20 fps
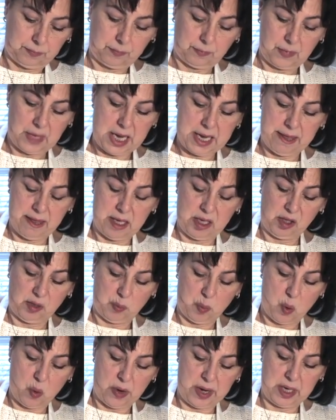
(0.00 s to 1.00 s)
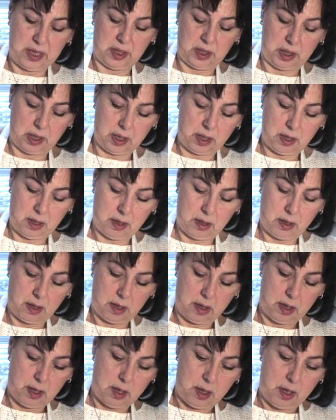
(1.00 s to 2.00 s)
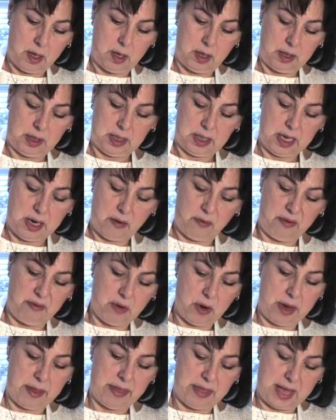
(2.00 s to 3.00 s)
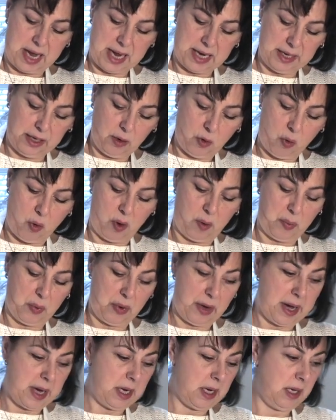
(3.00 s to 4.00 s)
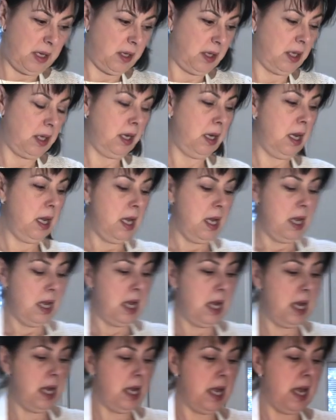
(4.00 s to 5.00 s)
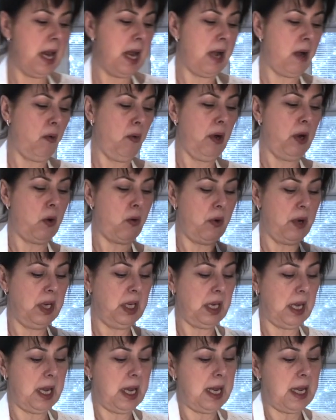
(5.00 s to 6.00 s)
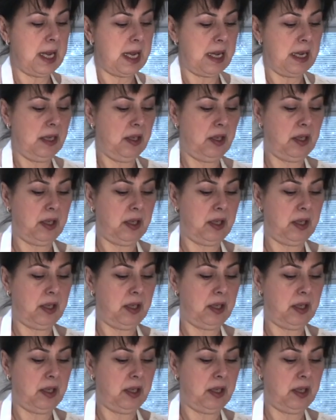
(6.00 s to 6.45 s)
at this point. So now we've got that incorporated. And now we're going to add